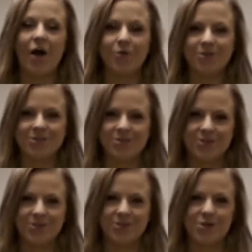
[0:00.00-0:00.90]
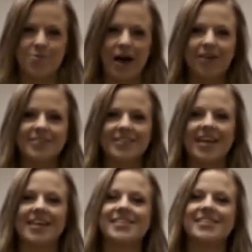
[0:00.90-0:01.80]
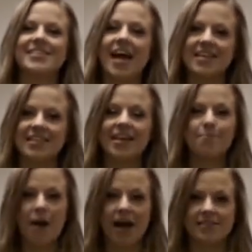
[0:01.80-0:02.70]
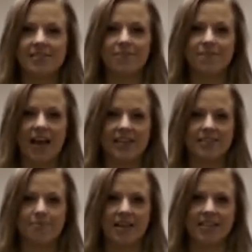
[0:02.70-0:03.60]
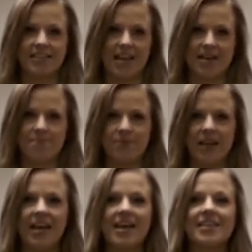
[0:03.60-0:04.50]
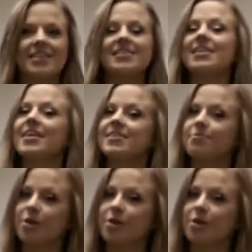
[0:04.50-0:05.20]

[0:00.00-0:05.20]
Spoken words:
I want to talk to you about is static passive flexibility. This is the